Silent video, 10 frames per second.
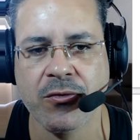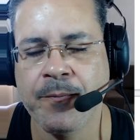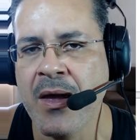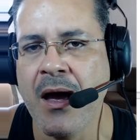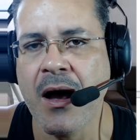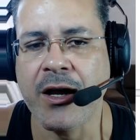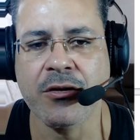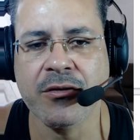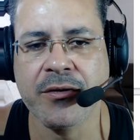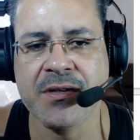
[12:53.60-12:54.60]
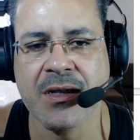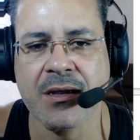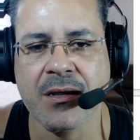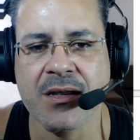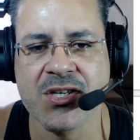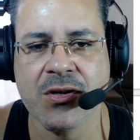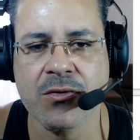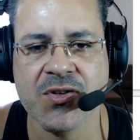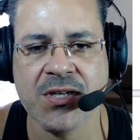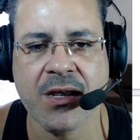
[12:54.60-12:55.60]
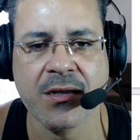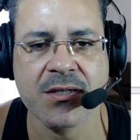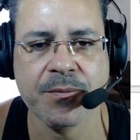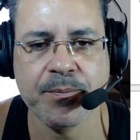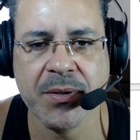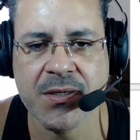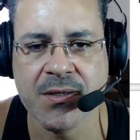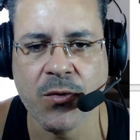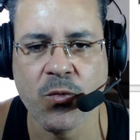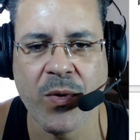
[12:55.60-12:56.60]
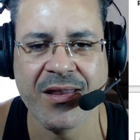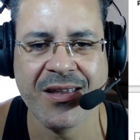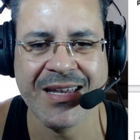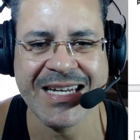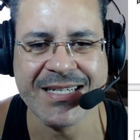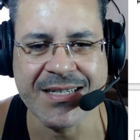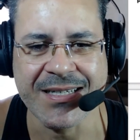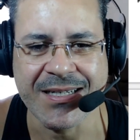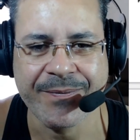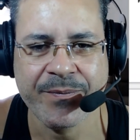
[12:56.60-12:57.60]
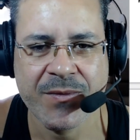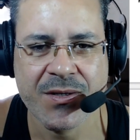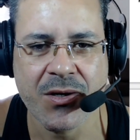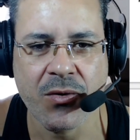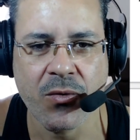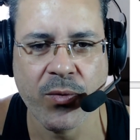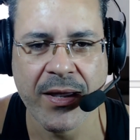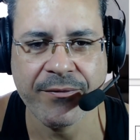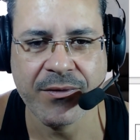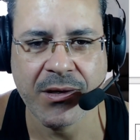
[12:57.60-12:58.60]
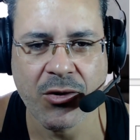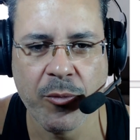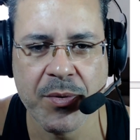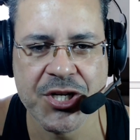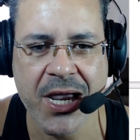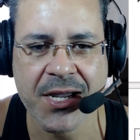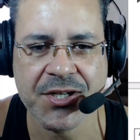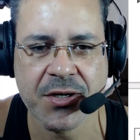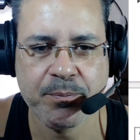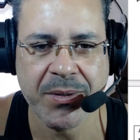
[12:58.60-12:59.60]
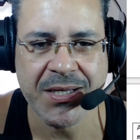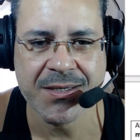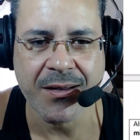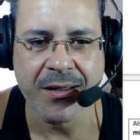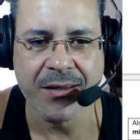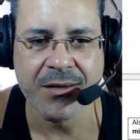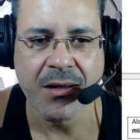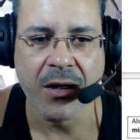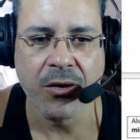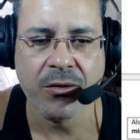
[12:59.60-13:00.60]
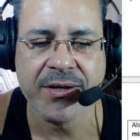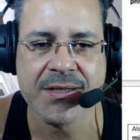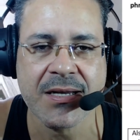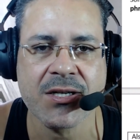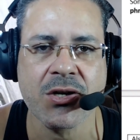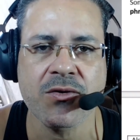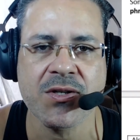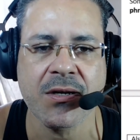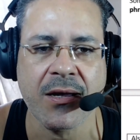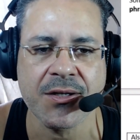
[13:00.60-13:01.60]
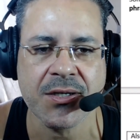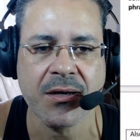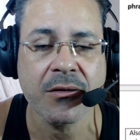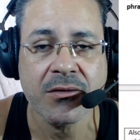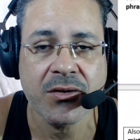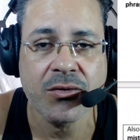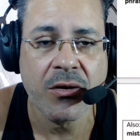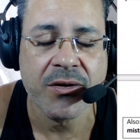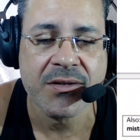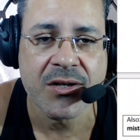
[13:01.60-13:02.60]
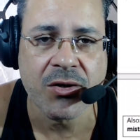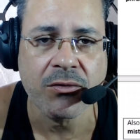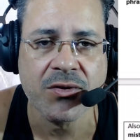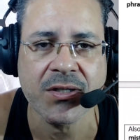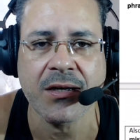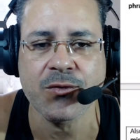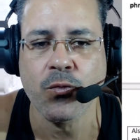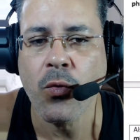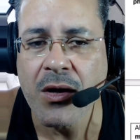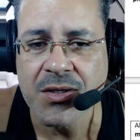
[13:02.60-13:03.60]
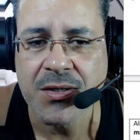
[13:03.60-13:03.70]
I always associate pizza with Italy. So we have the object pizza. I always associate. Oh, you always associate what?